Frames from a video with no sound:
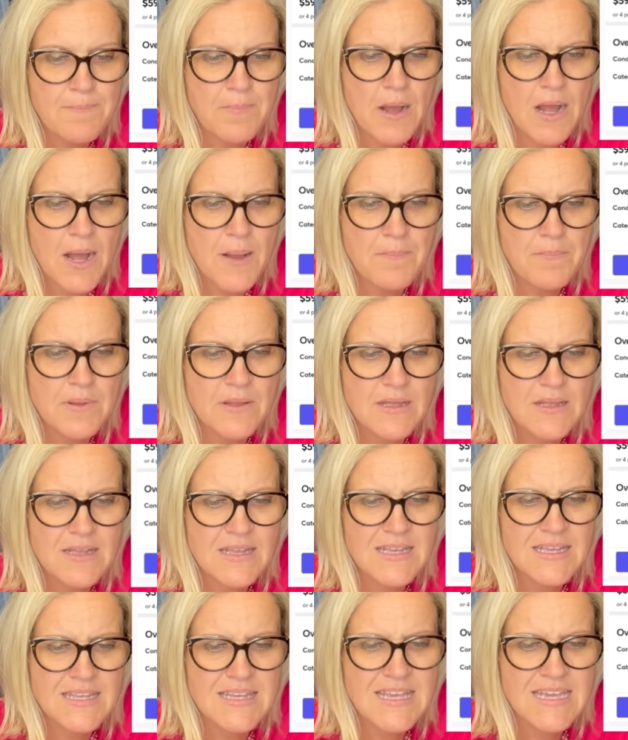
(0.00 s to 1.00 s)
pup
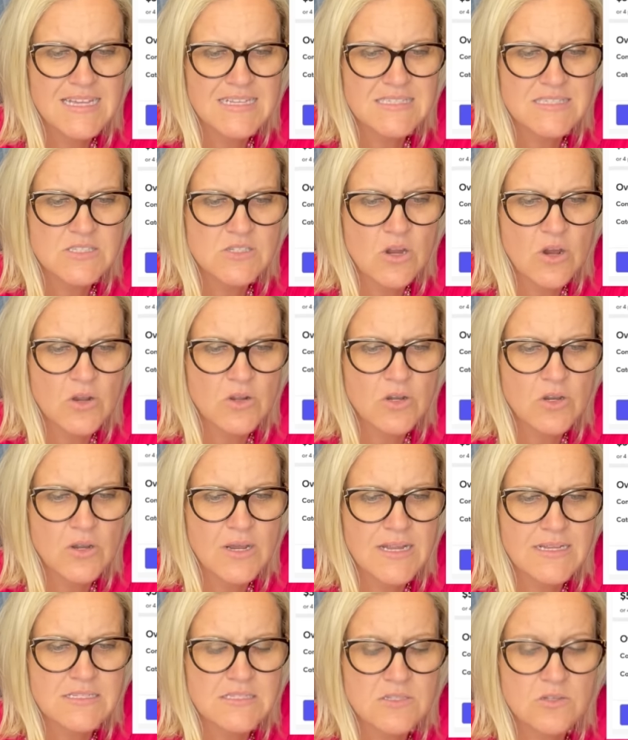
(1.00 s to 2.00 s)

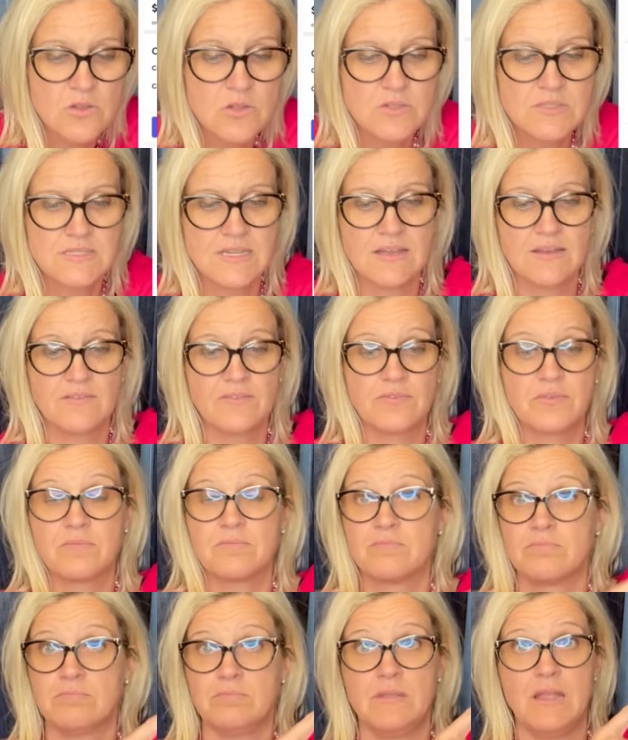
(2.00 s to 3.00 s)
Kickstarter exclusive.
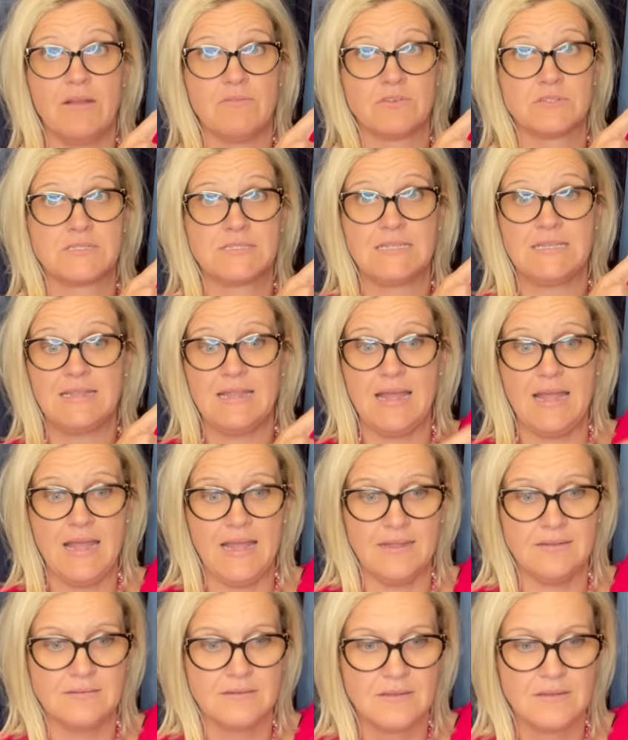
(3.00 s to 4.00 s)
Never seen that.